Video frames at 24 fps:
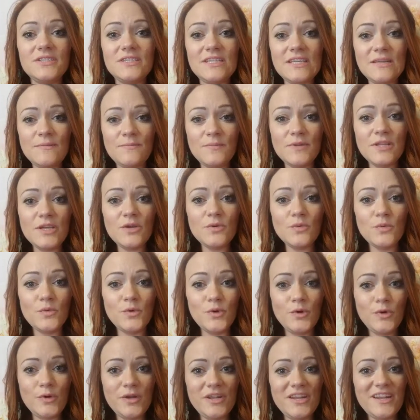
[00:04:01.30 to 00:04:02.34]
deeply
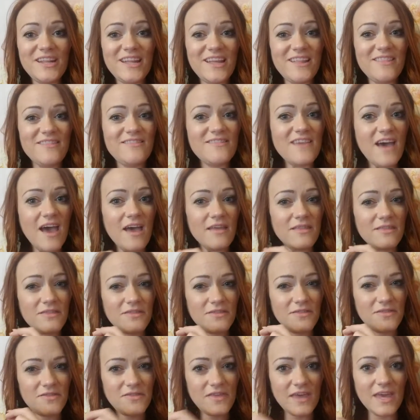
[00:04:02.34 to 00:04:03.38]
rooted in that
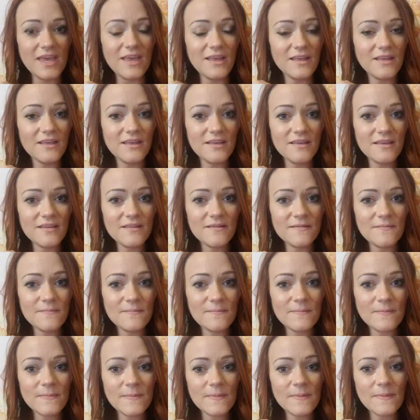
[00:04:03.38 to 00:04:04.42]
thing
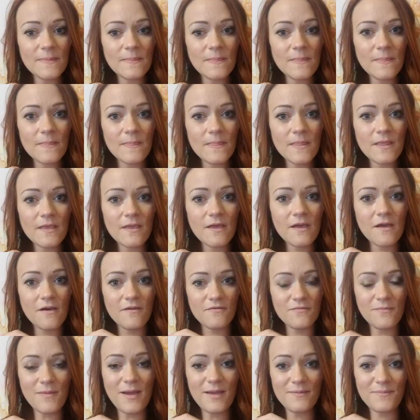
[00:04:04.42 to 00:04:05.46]
of
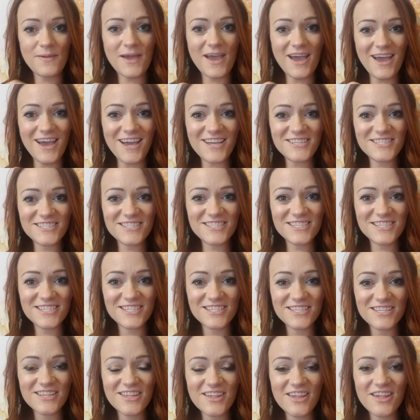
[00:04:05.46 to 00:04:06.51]
my past,
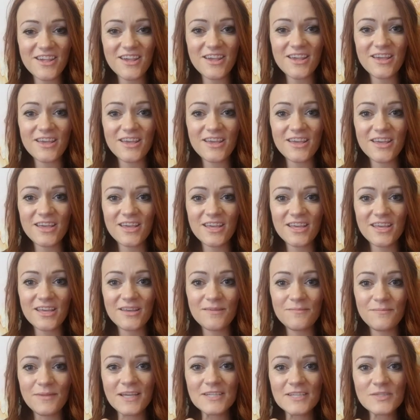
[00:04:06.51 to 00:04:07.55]

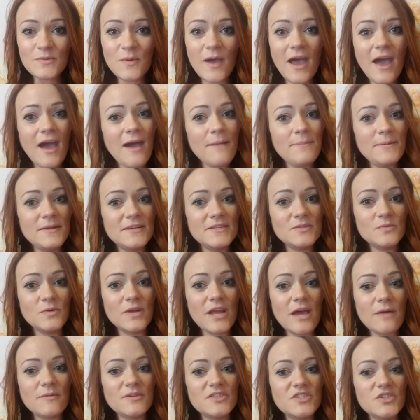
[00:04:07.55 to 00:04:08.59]
because what happened is when
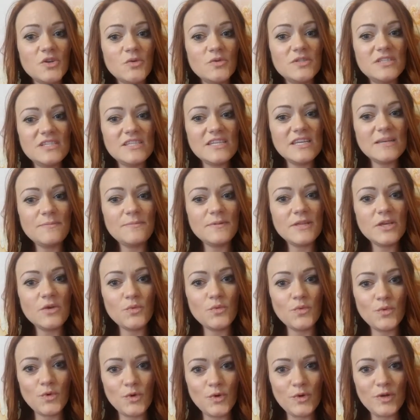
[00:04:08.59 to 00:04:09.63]
I was so deeply
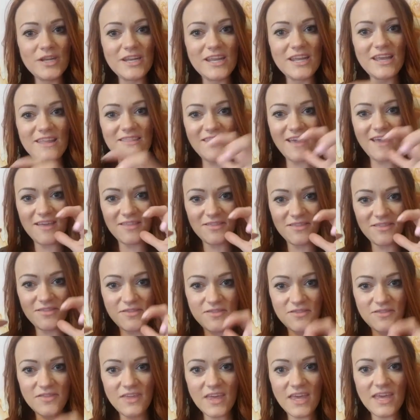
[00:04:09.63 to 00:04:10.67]
rooted in that
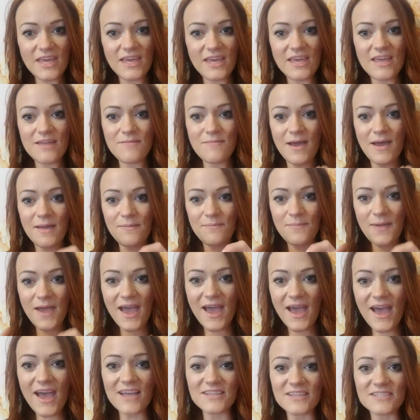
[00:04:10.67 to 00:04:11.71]
thing in my
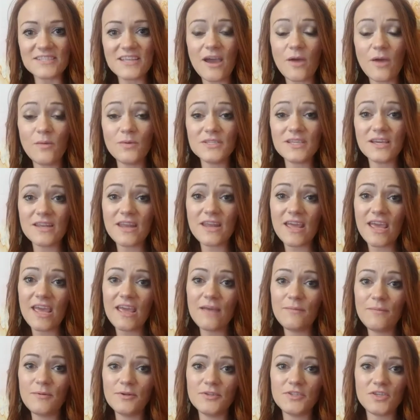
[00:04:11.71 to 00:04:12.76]
past, I was
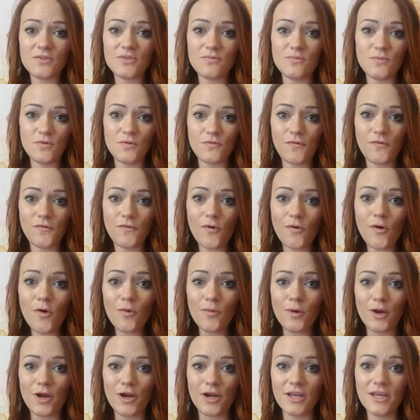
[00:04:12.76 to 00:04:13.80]
unable to move
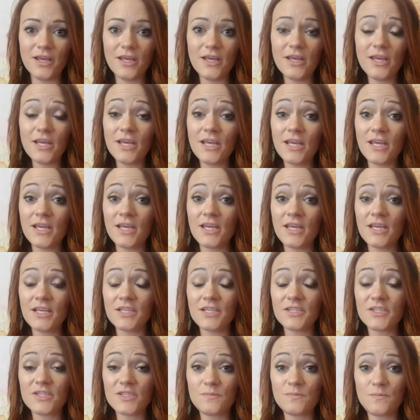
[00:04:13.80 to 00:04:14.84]
forward
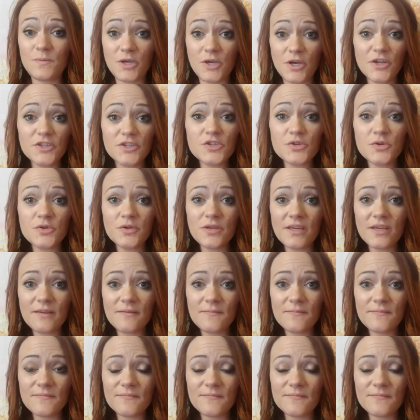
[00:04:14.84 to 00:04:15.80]
spiritually,